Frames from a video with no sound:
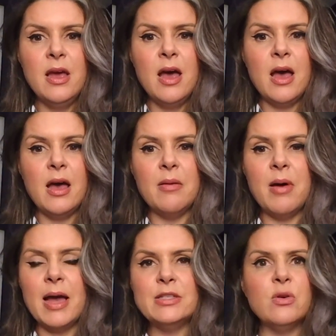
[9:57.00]

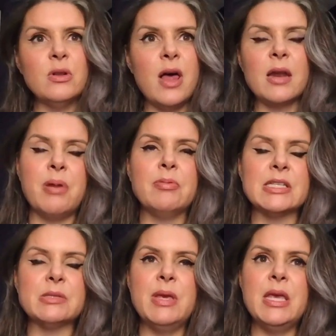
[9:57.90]
I do a lot of
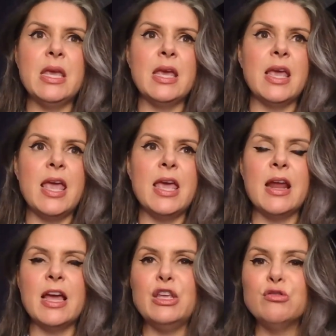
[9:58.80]
public speaking, and
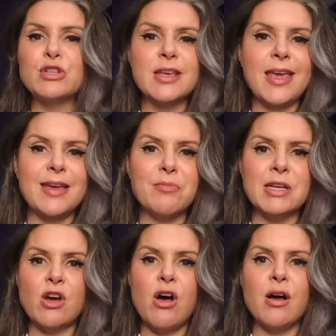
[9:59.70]
I usually end my
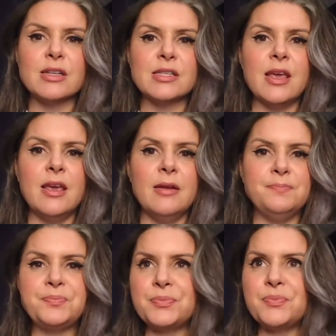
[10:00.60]
talks
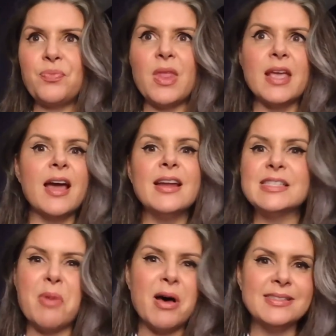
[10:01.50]
in kind of
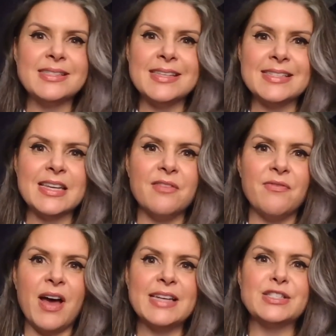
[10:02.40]
some unsolicited advice